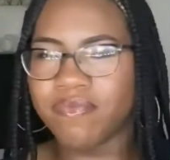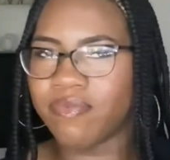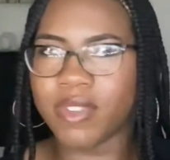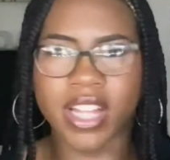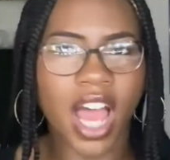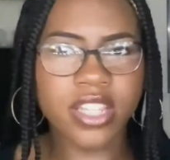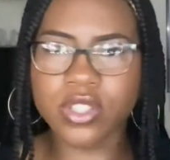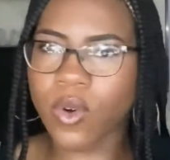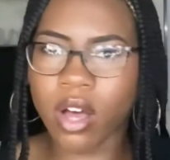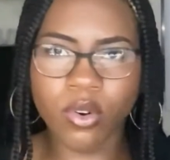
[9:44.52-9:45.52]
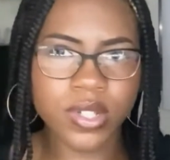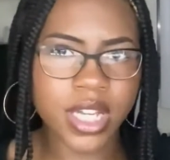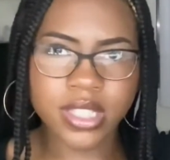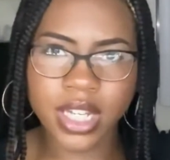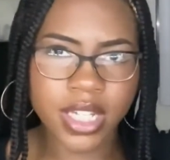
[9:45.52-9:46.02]
In high school, I've always
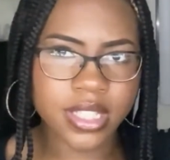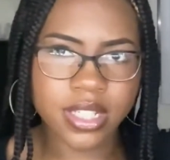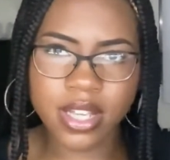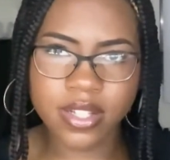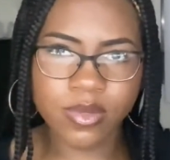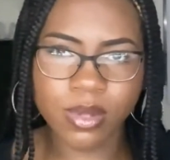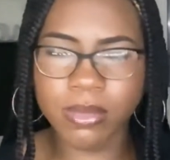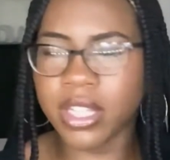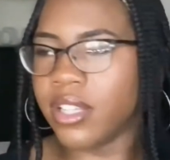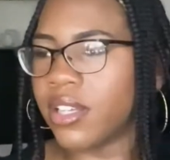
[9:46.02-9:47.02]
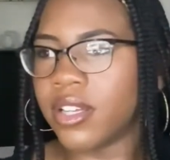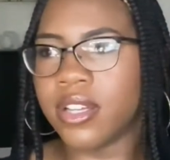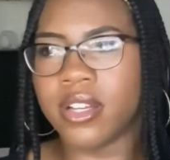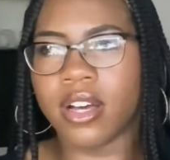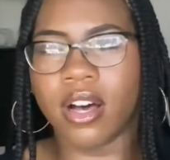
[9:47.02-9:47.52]
had hand sanitizer with me.
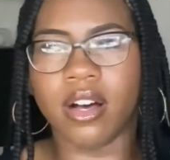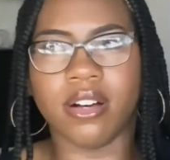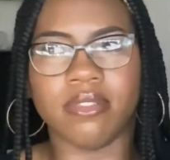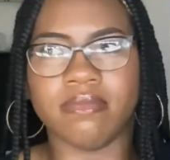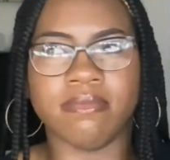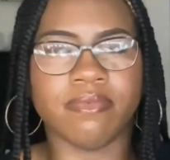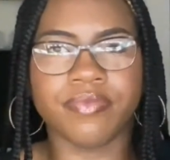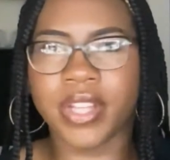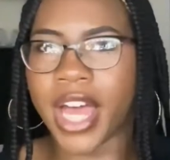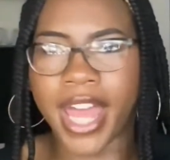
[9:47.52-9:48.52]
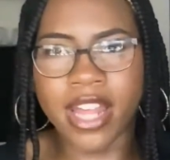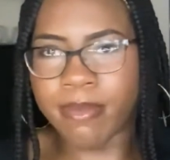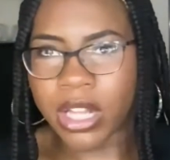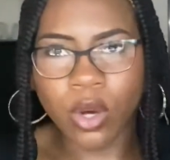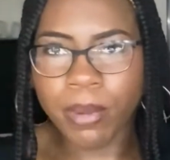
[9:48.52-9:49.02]
I had it in
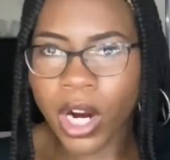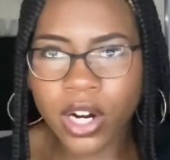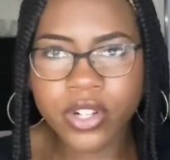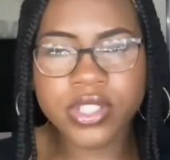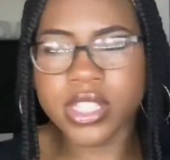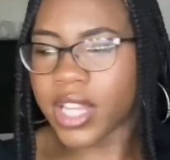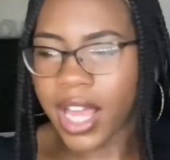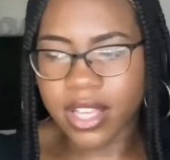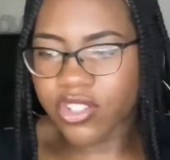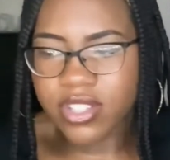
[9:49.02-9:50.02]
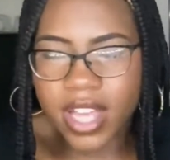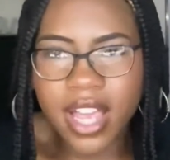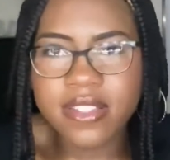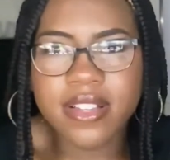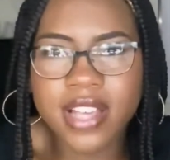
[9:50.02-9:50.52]
my little purse. Like, just
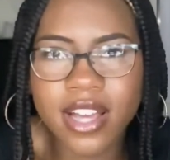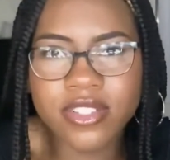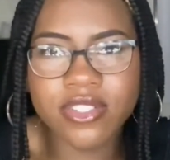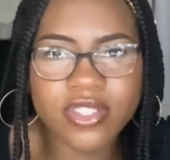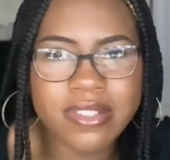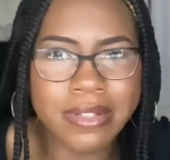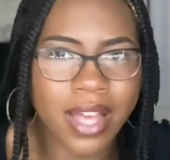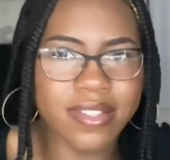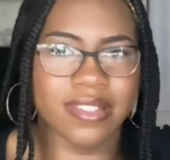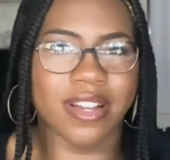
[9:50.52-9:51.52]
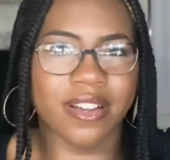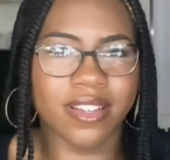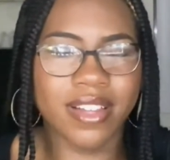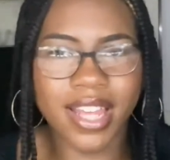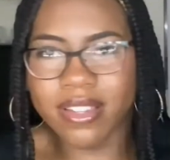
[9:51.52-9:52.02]
hand sanitizer is just
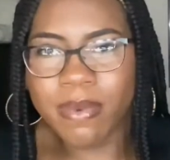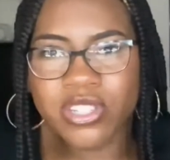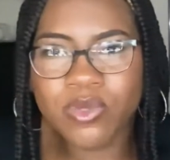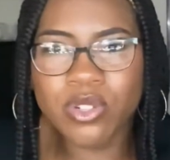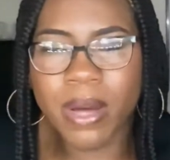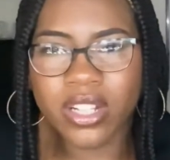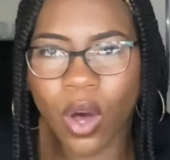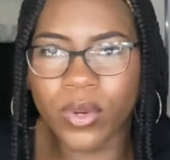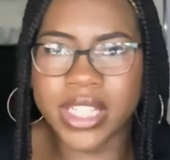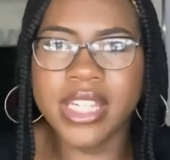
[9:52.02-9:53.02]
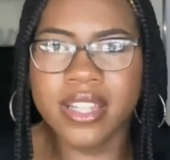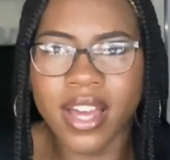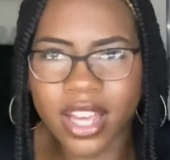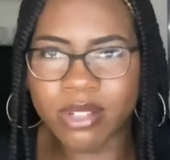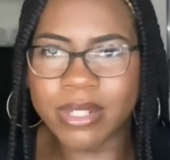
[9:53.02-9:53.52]
necessary. Like, especially when you about to go eat,
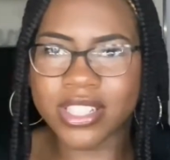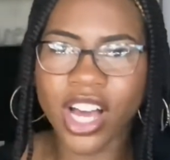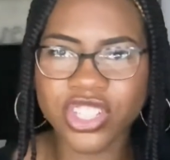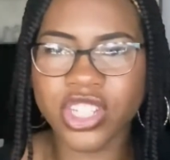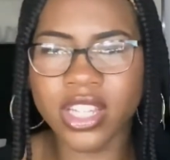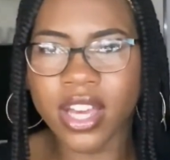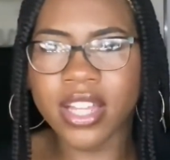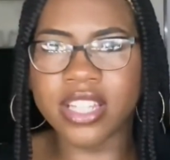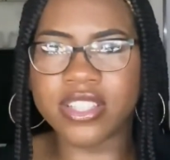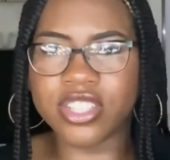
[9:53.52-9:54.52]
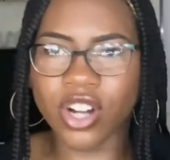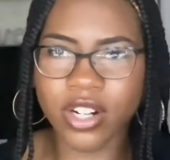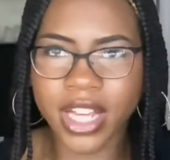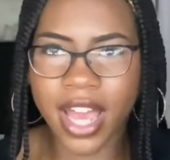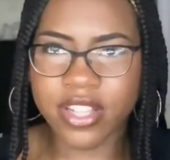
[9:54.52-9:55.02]
even touching these
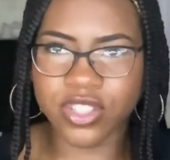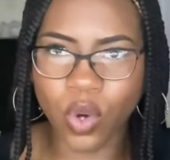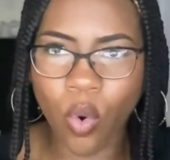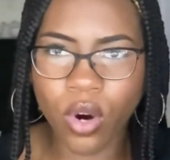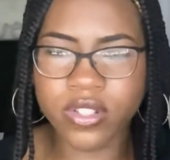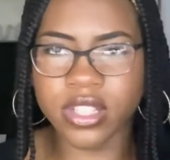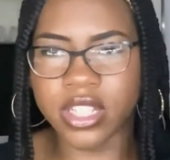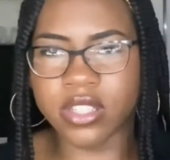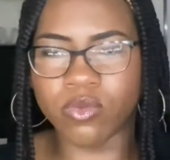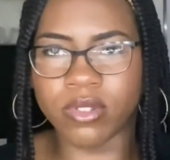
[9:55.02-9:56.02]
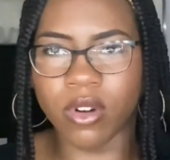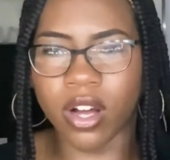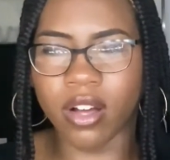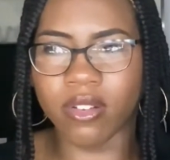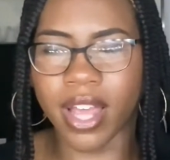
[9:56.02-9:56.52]
dirty ass doors and these
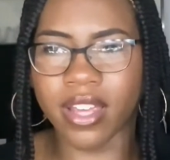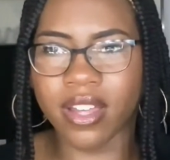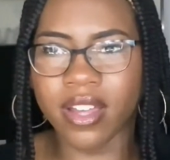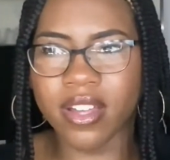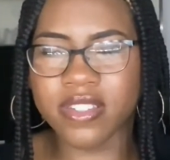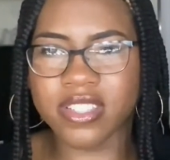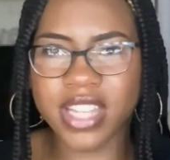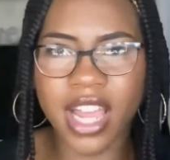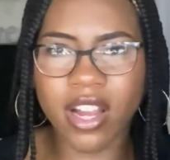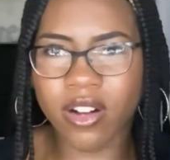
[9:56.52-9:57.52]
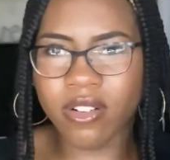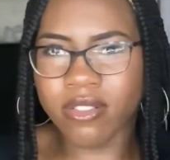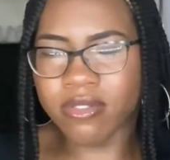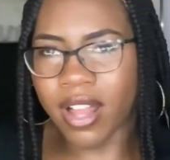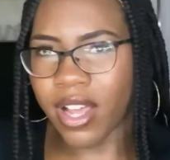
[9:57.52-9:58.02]
like
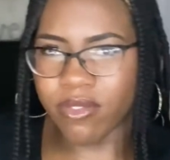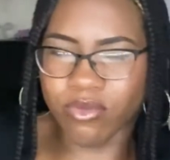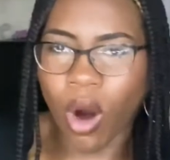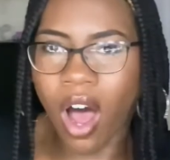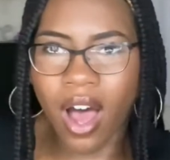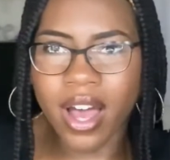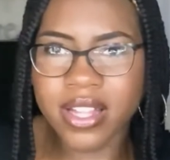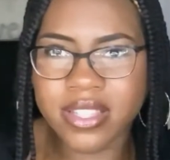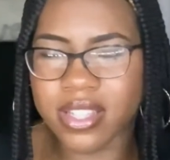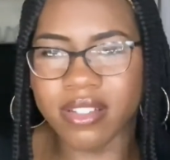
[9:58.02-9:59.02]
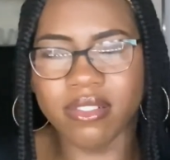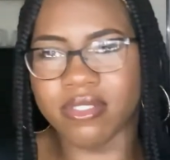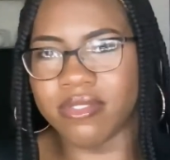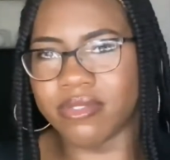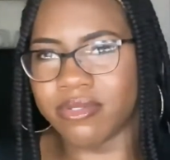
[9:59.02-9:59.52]
stair like rods and or